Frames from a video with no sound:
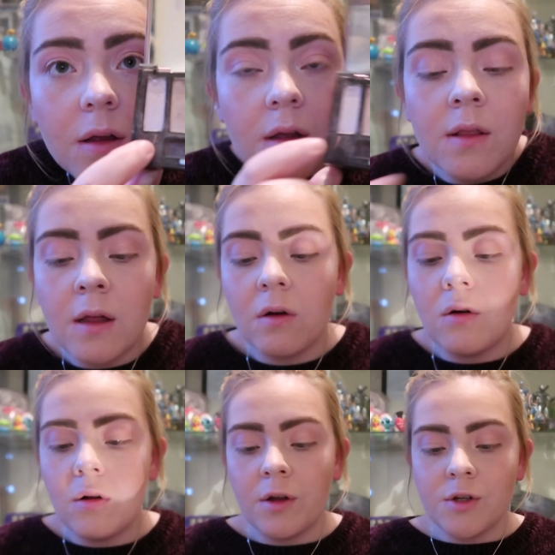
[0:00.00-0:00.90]
and that
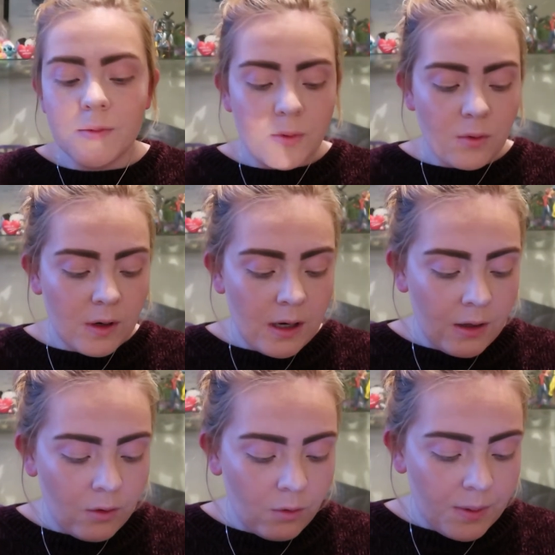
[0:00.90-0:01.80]
colour and just put a
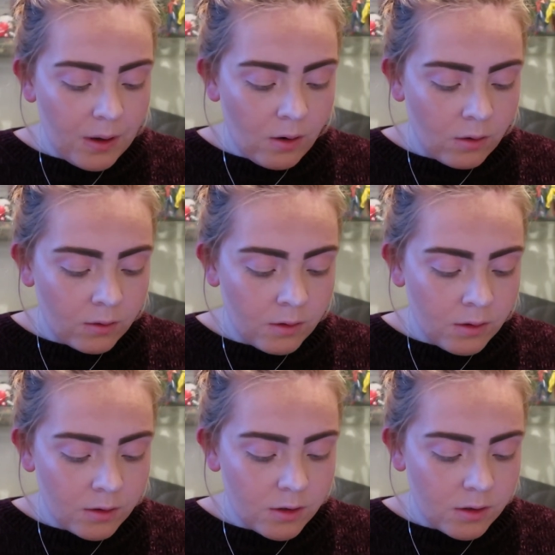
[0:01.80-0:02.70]
little bit on,
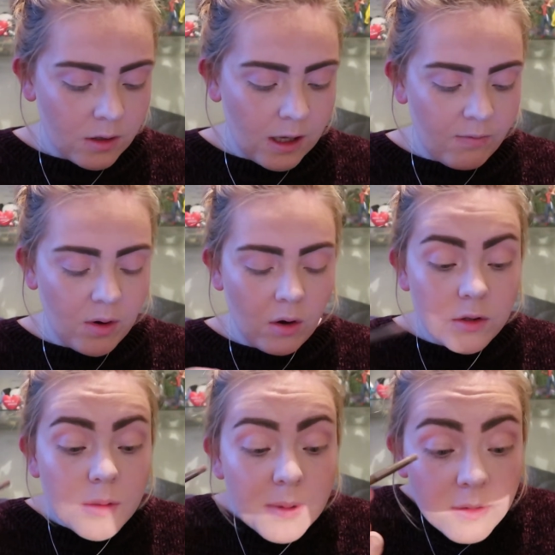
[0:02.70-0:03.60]
just to give my
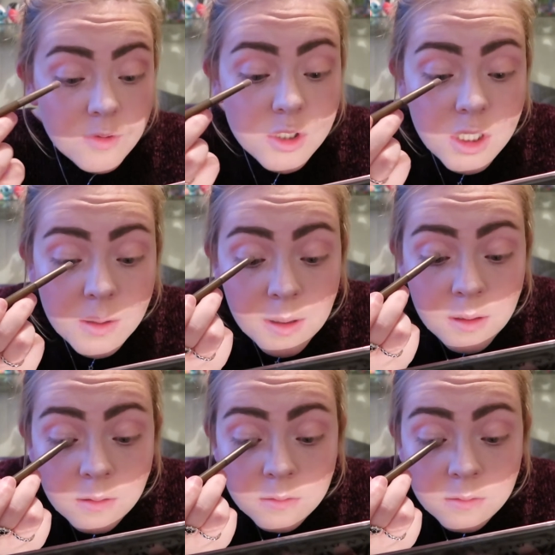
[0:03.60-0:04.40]
eyes a bit of shimmer.